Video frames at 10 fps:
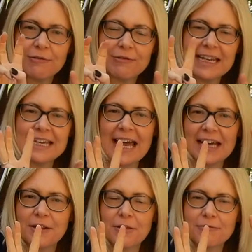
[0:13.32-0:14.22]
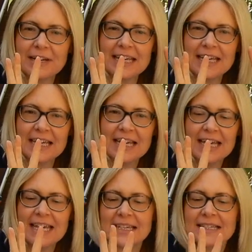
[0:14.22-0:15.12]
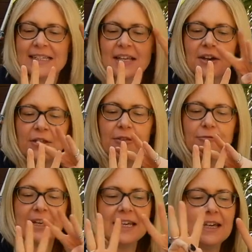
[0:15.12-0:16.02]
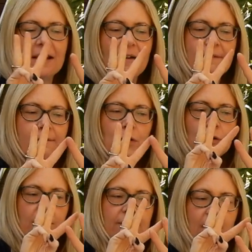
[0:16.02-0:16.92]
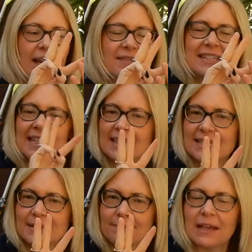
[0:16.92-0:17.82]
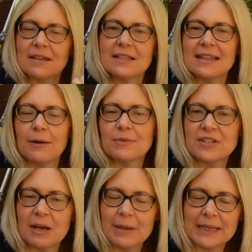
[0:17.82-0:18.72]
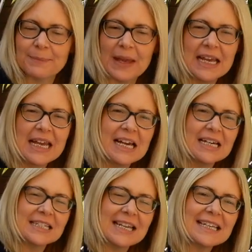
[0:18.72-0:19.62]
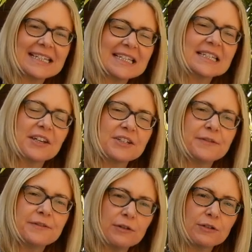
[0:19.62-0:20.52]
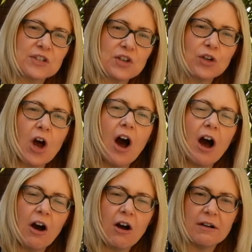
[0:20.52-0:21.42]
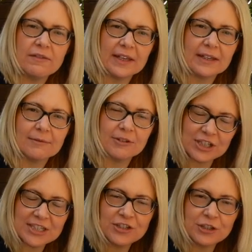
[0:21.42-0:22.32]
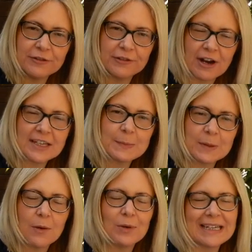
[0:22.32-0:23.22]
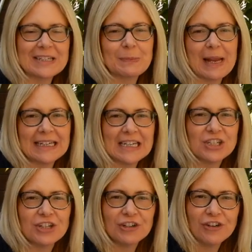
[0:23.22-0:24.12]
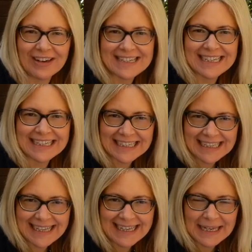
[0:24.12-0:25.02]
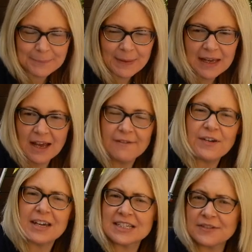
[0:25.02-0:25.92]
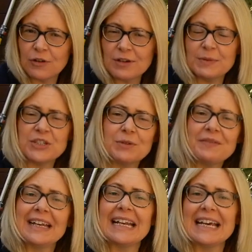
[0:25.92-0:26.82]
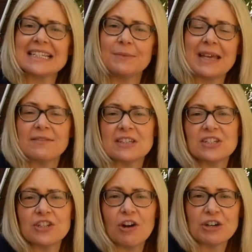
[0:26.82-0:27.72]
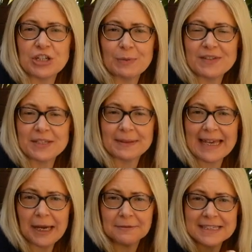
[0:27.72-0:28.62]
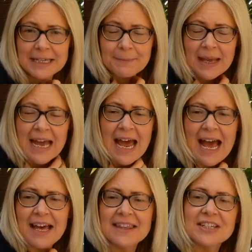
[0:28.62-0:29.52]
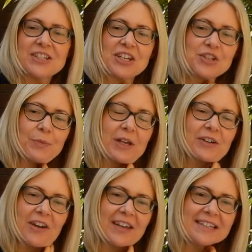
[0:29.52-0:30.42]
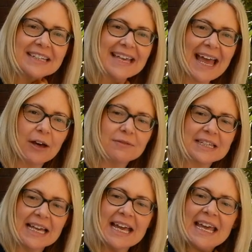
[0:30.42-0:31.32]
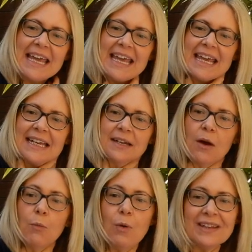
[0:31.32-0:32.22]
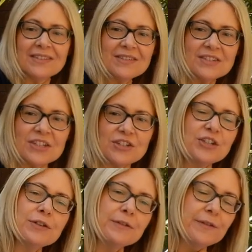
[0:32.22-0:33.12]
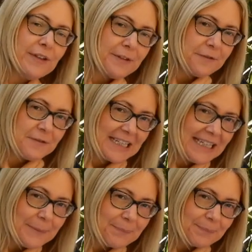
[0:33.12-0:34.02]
Three add three is three or five, six. So that was doubling. Today's lesson is going to focus on halving, which is new for us, but I will explain it to you nice and clearly. First of all, as we do with any lesson, we have a starter with some counting. Uh, this session we are going to count in 1s to 50,